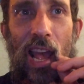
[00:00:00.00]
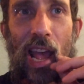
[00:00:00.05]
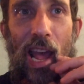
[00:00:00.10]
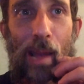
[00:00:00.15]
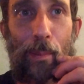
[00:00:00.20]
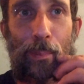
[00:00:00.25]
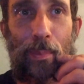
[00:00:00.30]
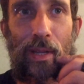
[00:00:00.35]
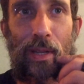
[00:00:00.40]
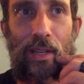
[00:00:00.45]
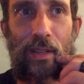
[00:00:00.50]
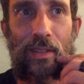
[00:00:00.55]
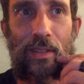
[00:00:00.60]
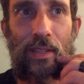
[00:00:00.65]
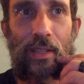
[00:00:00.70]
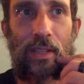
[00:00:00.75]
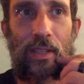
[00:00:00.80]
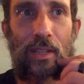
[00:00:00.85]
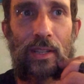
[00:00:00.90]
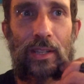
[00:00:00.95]

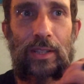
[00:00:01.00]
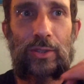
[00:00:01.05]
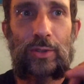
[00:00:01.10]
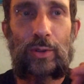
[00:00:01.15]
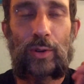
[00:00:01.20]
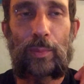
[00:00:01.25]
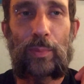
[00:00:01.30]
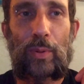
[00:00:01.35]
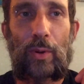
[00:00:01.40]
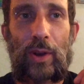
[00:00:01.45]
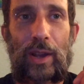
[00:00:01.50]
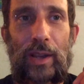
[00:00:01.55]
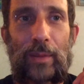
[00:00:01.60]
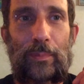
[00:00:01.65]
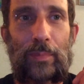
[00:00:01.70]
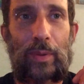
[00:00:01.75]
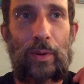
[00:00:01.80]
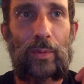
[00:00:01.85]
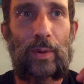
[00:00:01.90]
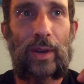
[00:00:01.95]
happened to a
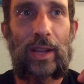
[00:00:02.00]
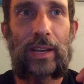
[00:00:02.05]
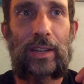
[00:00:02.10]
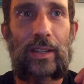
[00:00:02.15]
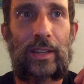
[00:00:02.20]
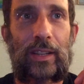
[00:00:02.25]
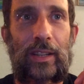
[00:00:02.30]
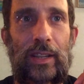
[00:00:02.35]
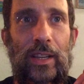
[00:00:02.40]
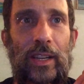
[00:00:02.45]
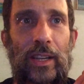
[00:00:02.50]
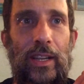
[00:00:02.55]
point, but when